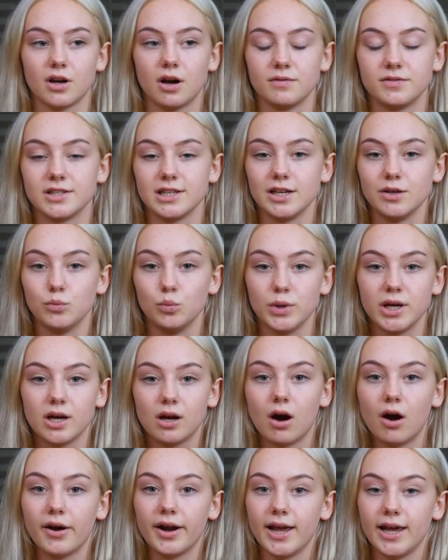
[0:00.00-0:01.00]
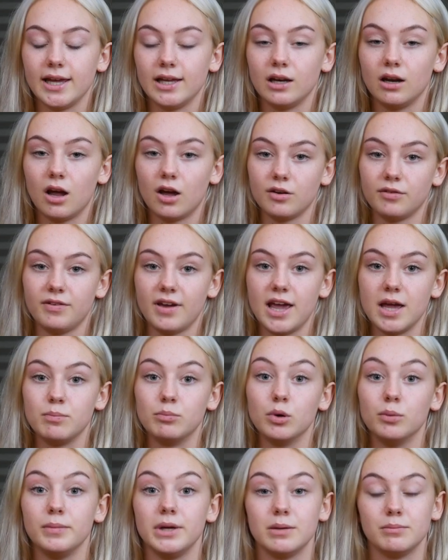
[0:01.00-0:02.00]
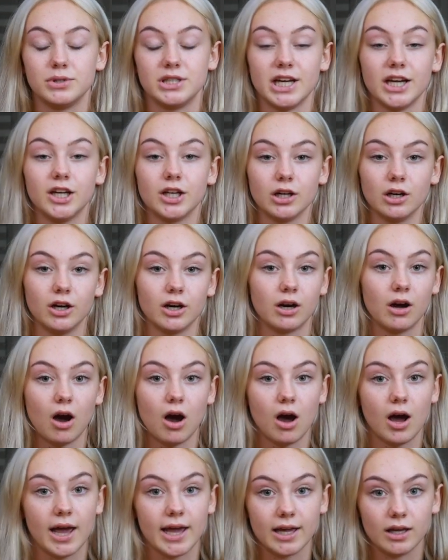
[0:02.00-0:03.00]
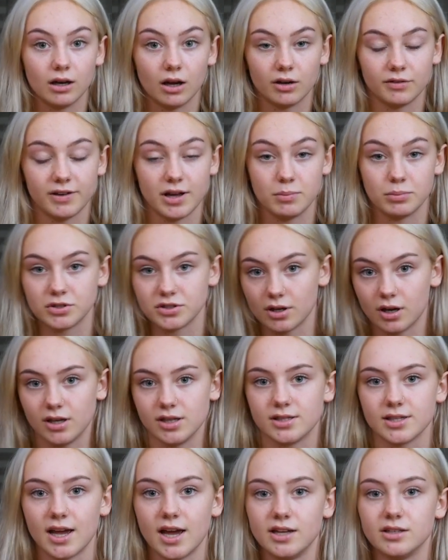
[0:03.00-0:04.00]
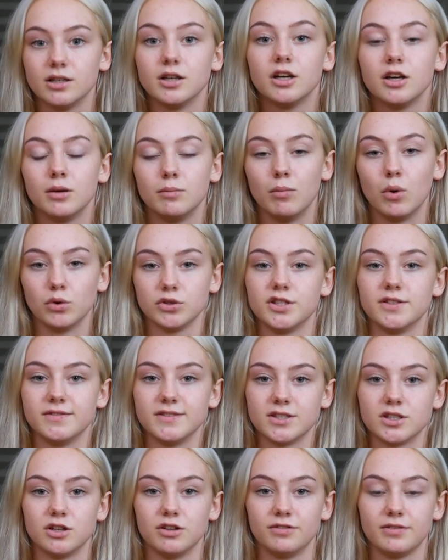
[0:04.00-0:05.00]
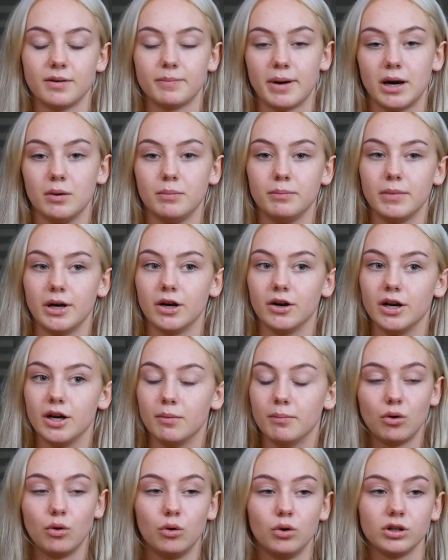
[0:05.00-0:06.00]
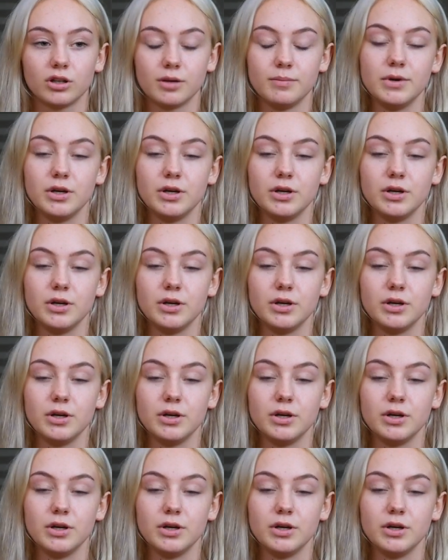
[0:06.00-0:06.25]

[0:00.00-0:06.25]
obviously we got a lot of hate, but me in particular got a lot of hate because I said most of the stuff about Miriam. The whole